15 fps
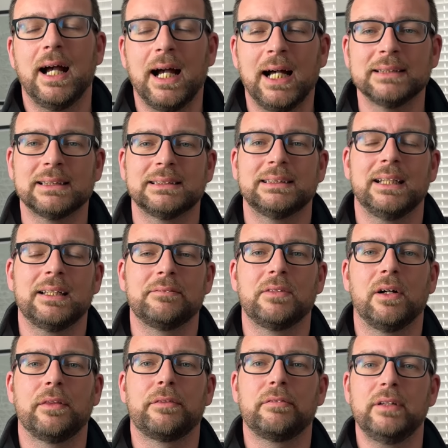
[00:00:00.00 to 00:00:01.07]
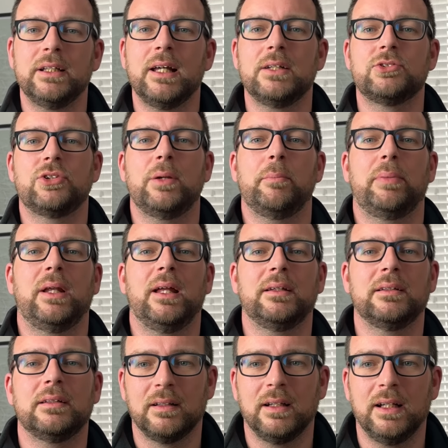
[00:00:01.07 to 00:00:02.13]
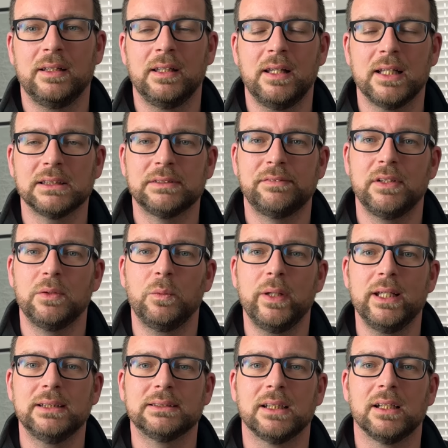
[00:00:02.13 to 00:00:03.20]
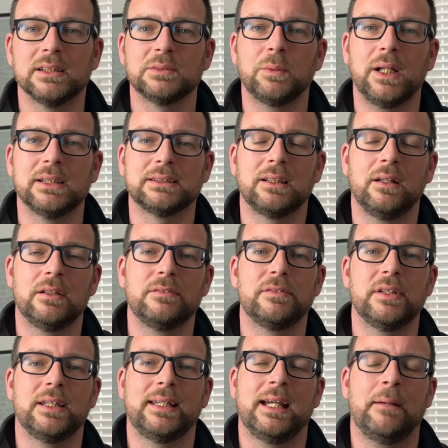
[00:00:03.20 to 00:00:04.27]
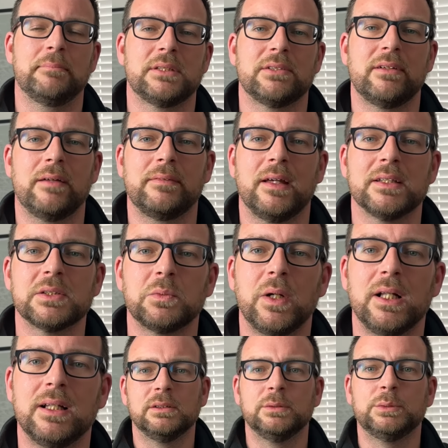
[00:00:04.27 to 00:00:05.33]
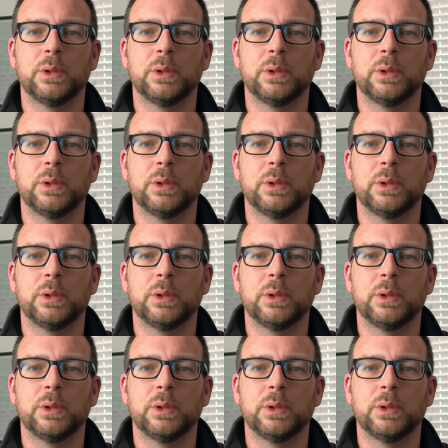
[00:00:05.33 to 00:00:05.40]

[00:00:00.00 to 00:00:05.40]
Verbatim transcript: As I said, I've got a 3-day trip planned in the next few weeks, as well as a load of other camps around that as well.